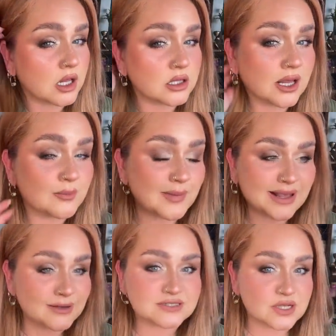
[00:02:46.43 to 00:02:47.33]
Like, my
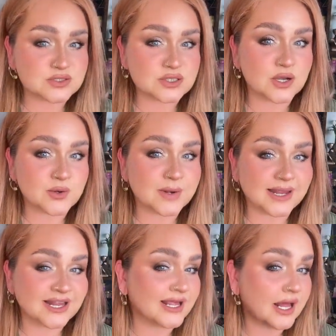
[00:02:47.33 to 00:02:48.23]
makeup was done so
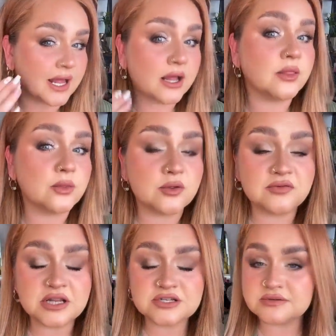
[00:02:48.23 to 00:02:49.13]
quick, and the
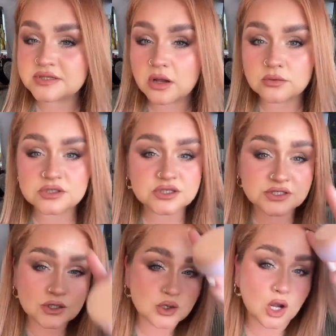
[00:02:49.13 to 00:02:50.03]
finished results
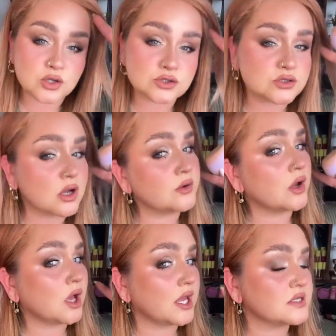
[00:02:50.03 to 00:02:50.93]
just look so
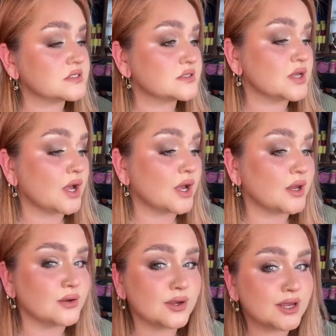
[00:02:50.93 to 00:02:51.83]
nice.
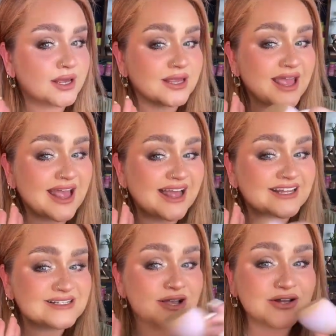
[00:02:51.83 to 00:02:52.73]
So yeah,
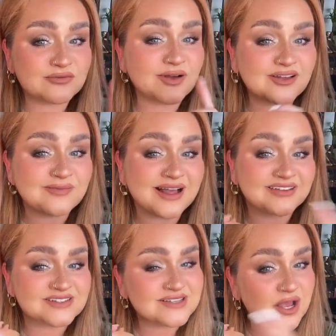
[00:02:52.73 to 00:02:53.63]
and it's only
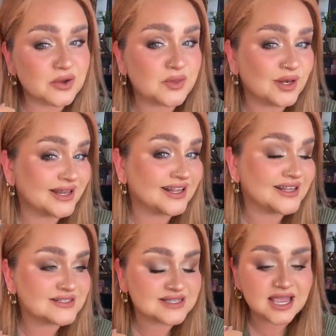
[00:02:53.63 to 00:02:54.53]
£5, so the
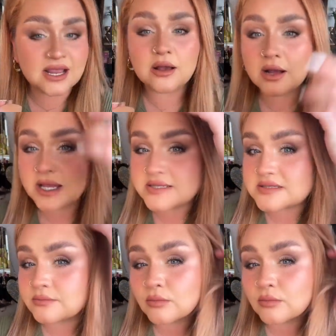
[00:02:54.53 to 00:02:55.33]
link is there, guys.